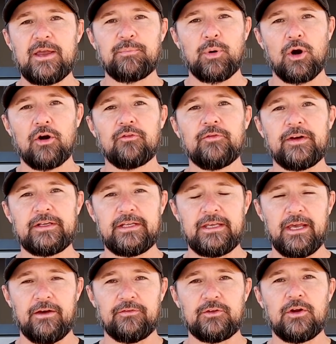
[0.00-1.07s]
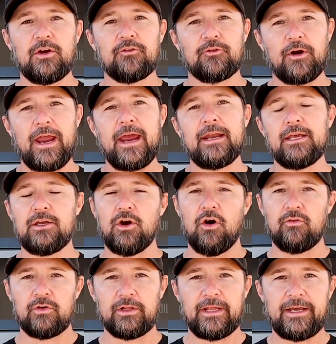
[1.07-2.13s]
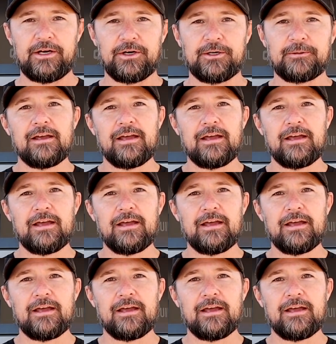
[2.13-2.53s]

perfect gift for any Overlander.